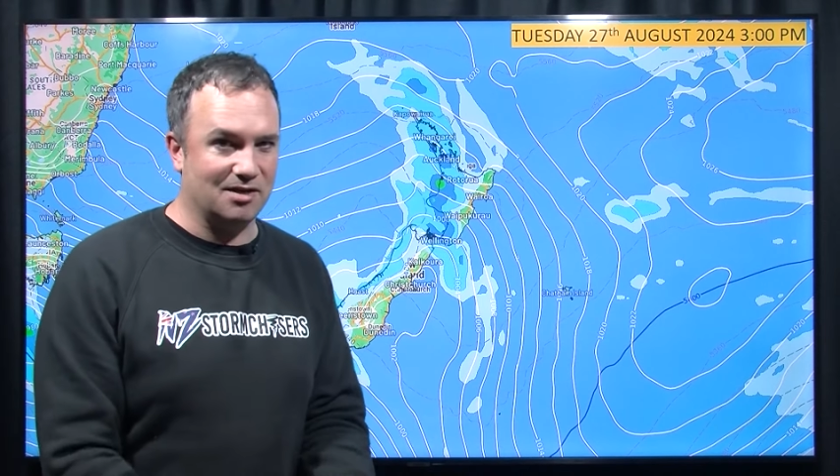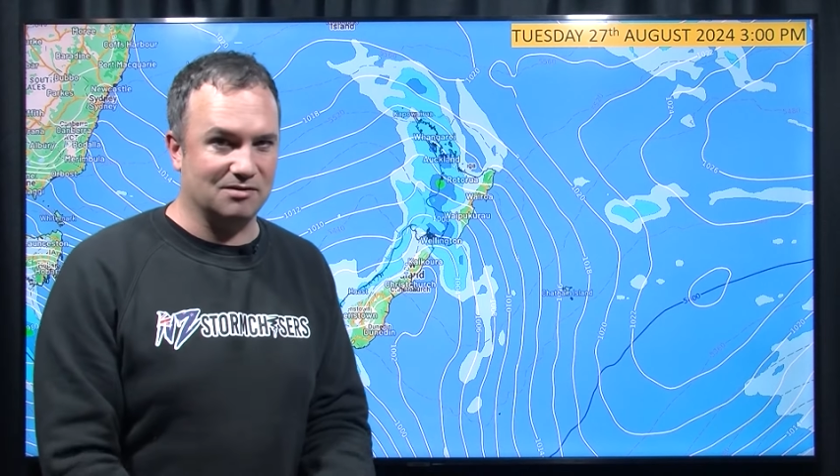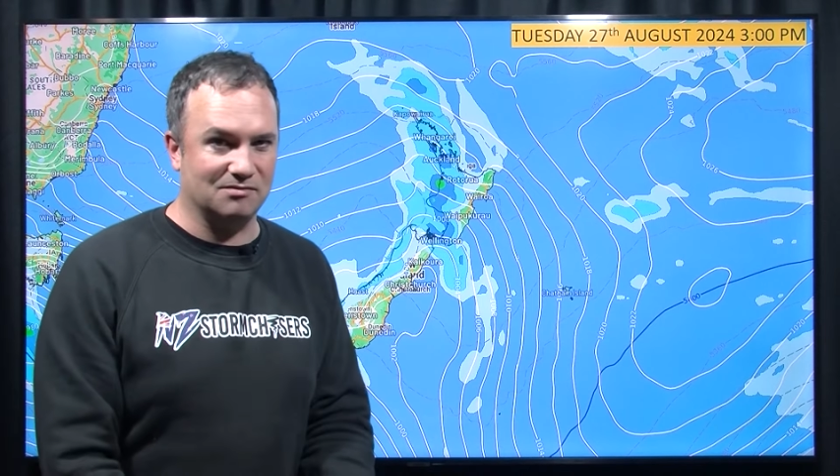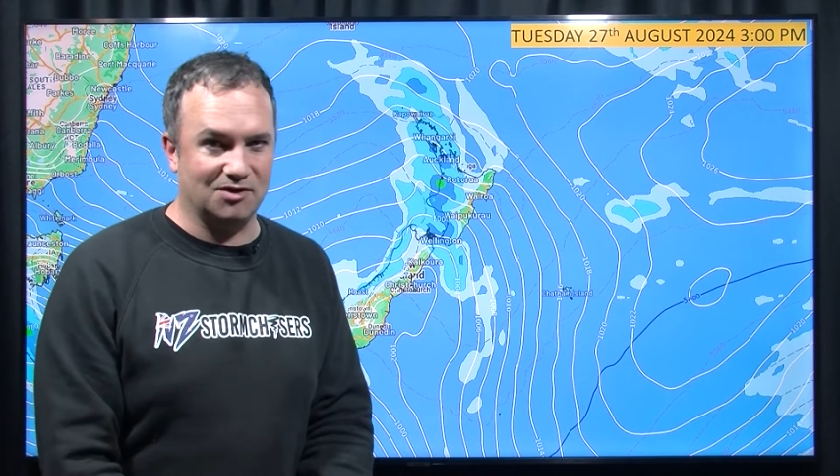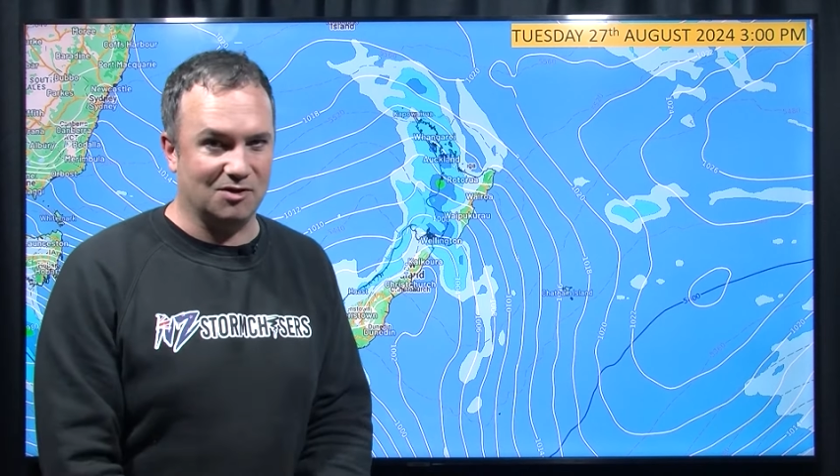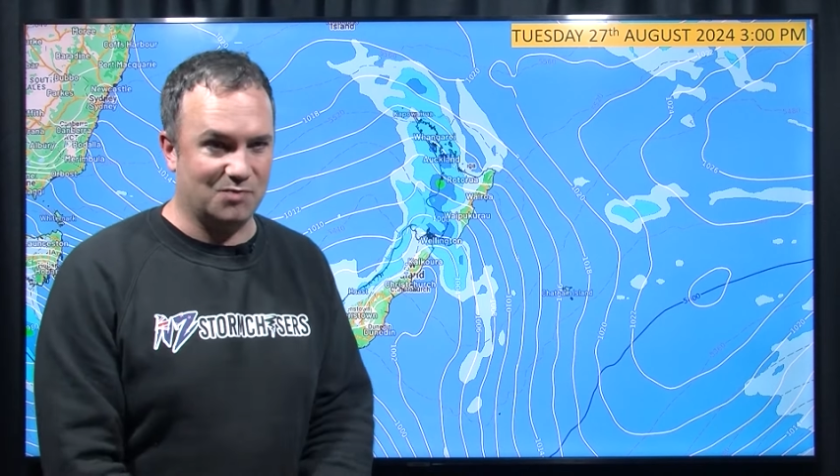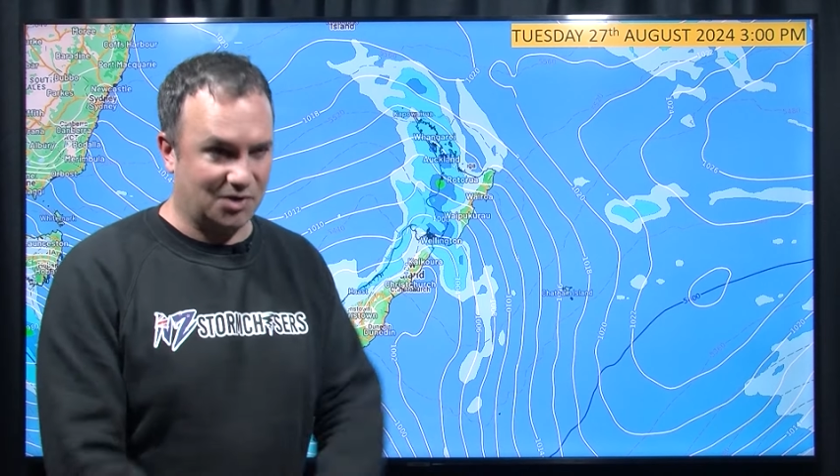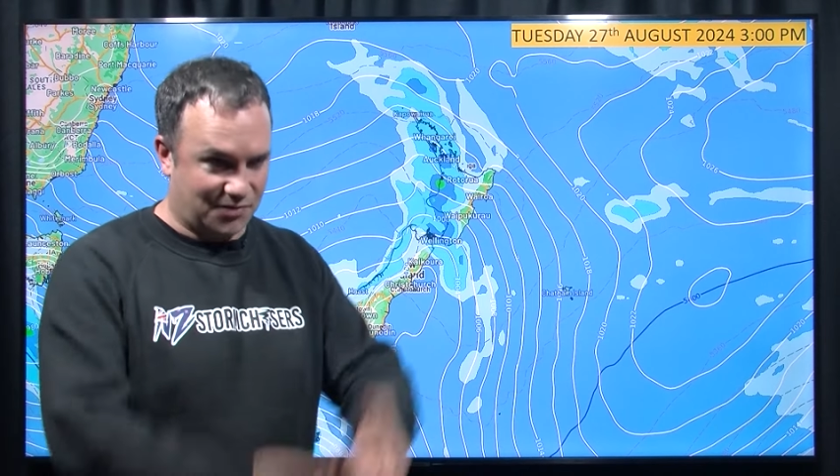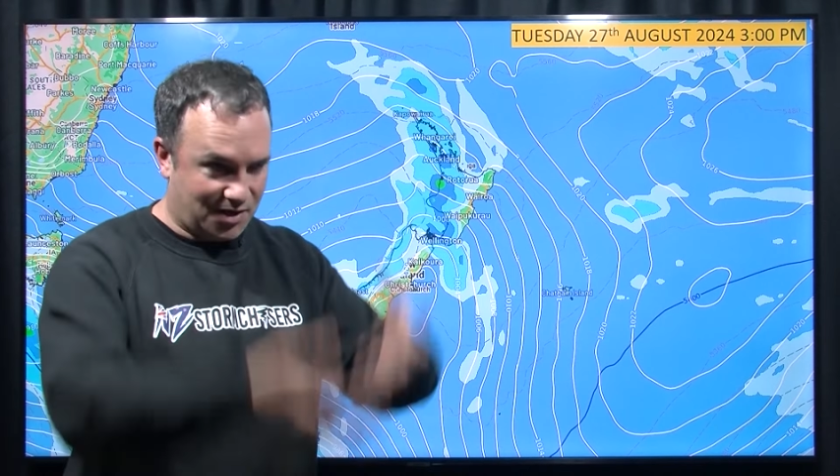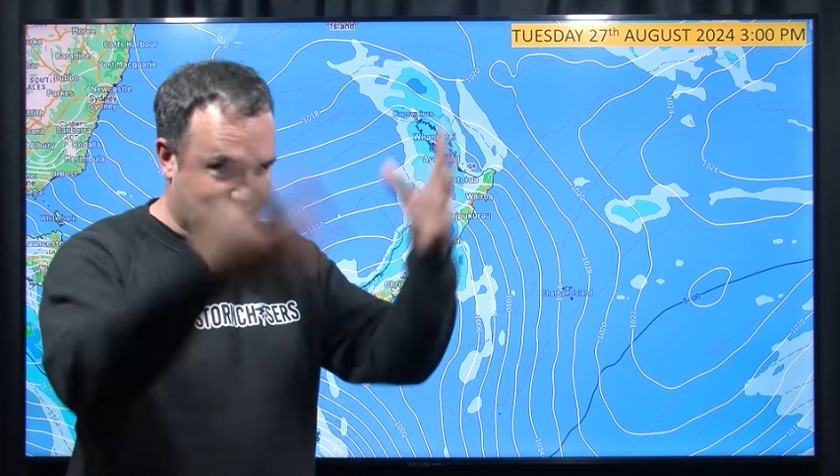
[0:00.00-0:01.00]
and, you know,
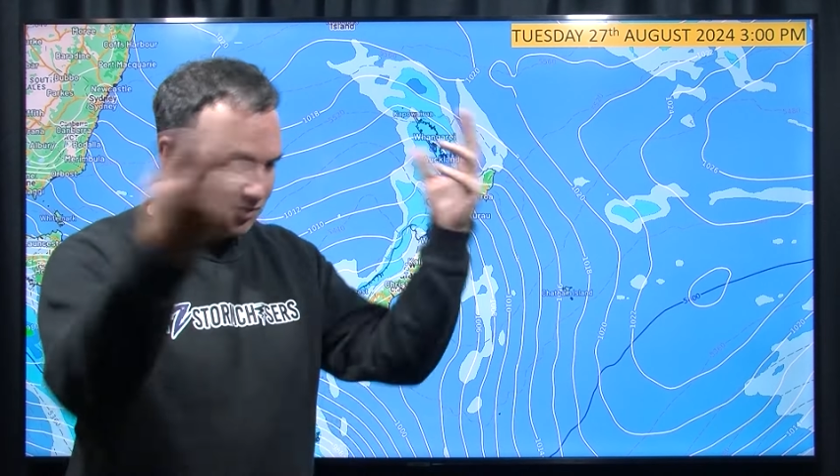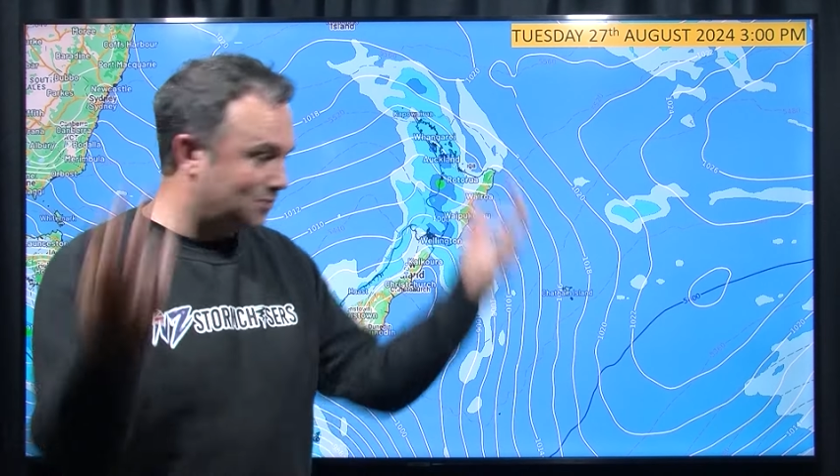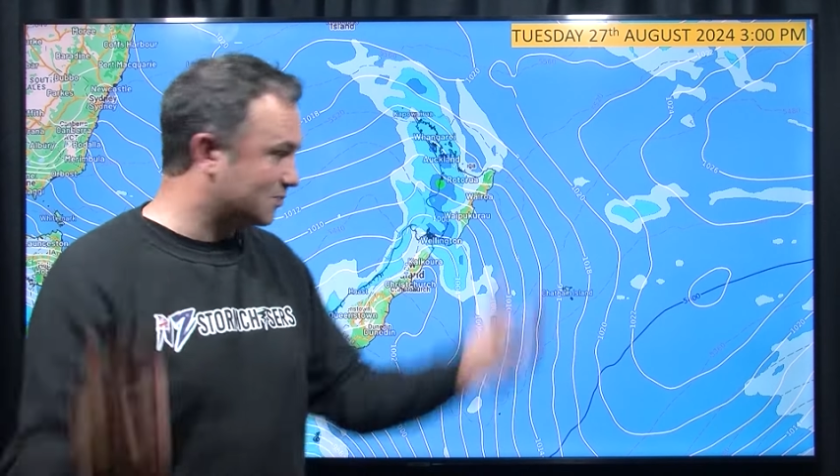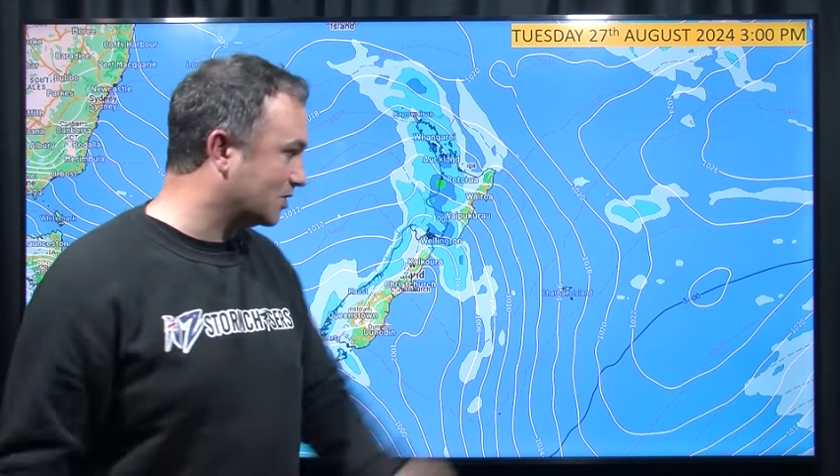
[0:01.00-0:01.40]
big thunderstorms are